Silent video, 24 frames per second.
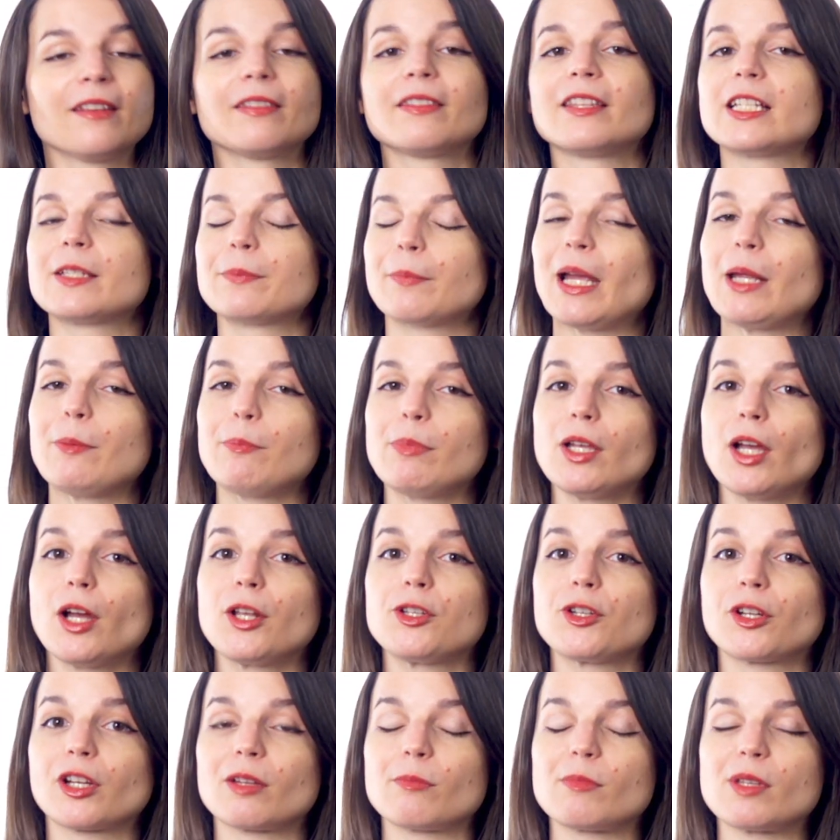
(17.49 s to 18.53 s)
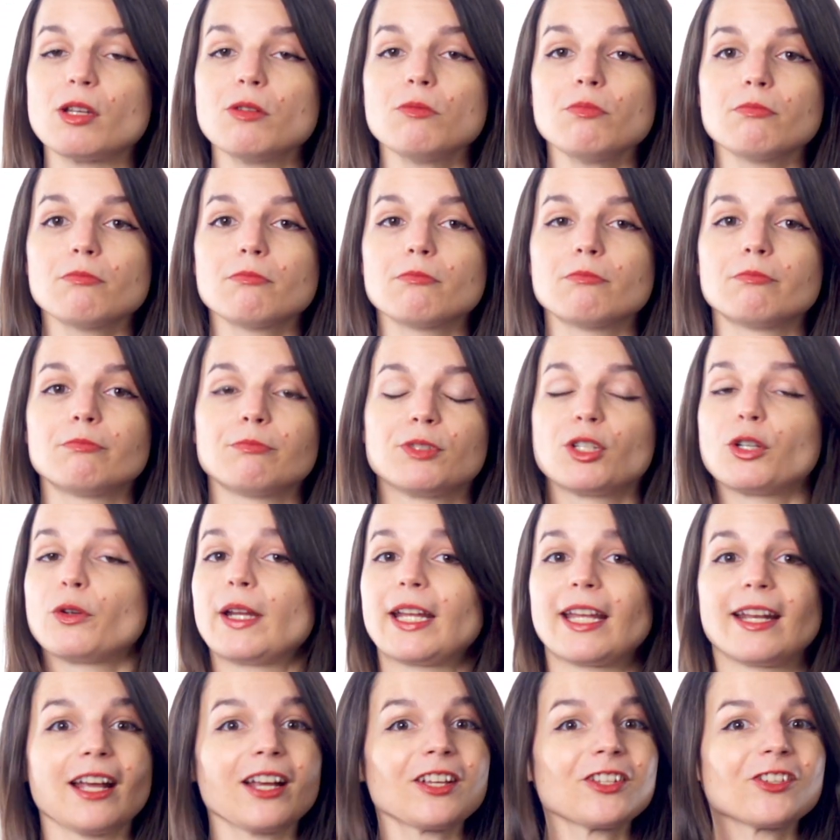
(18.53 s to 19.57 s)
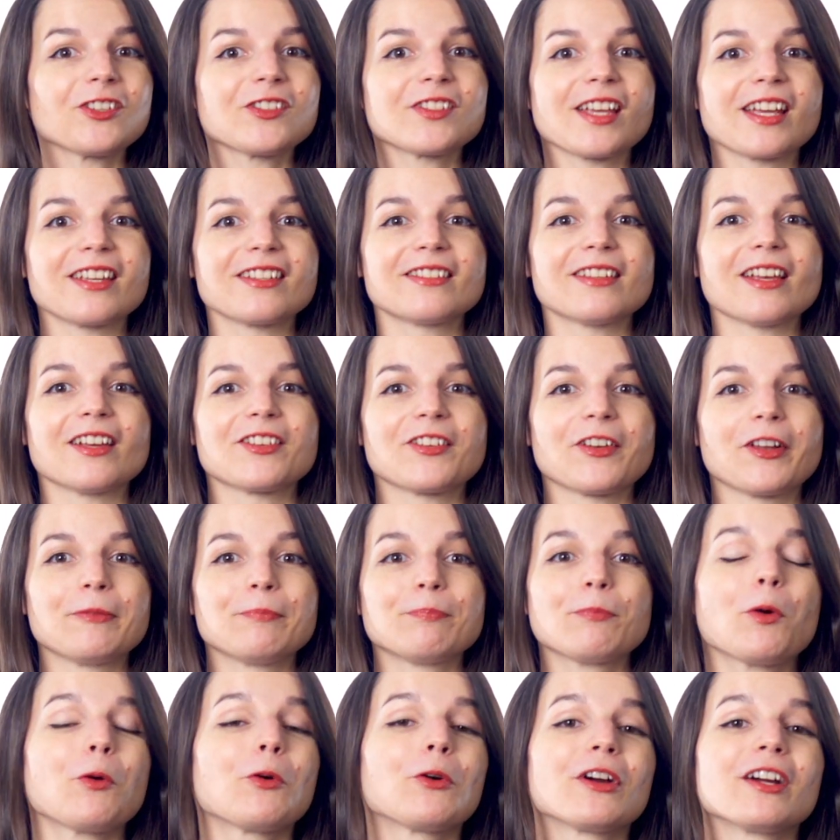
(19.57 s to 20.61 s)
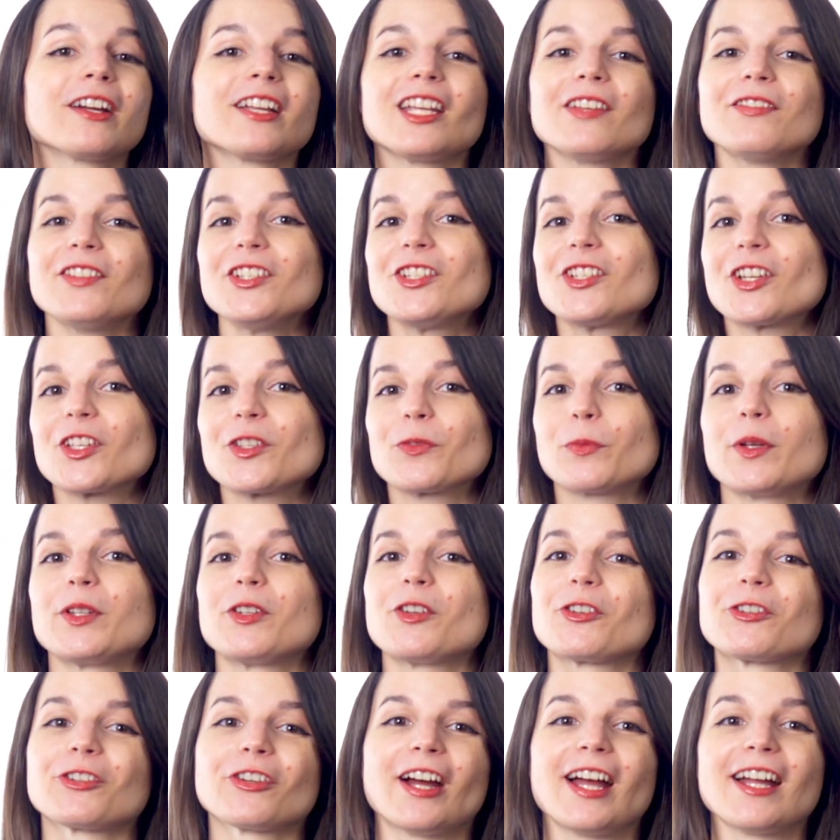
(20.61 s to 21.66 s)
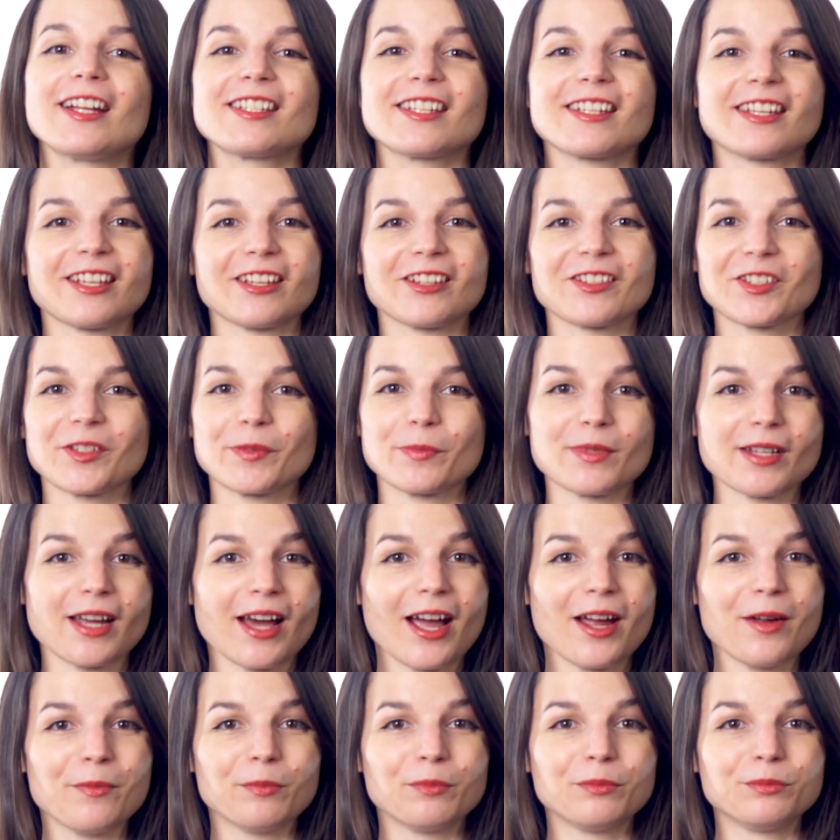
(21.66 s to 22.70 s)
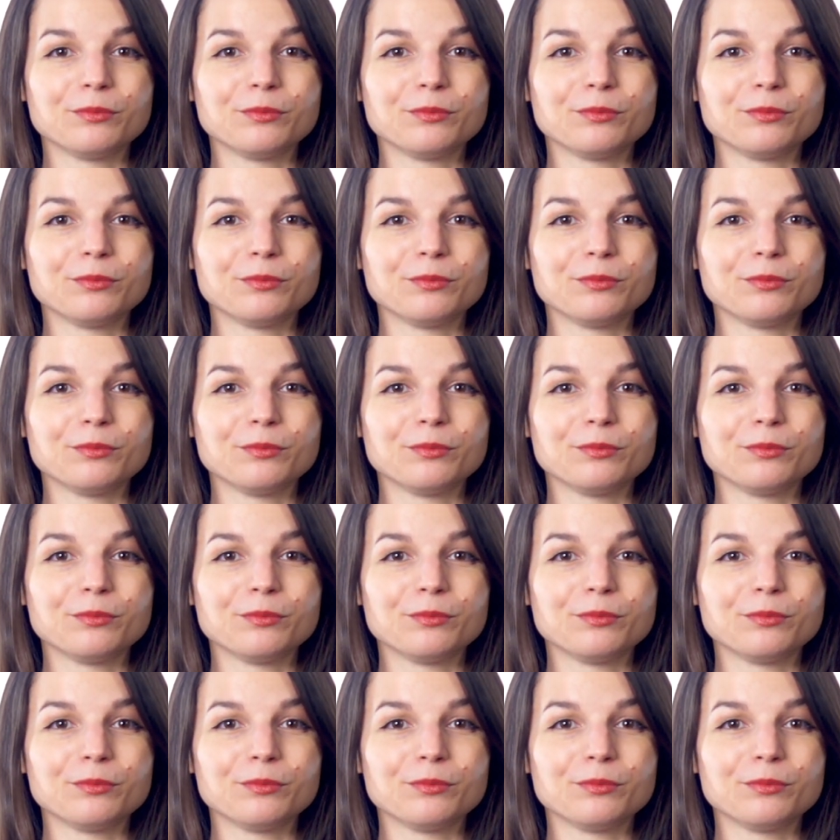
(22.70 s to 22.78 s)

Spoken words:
These might be on your commute, during an exercise session, or even just when you're trying to kill some time.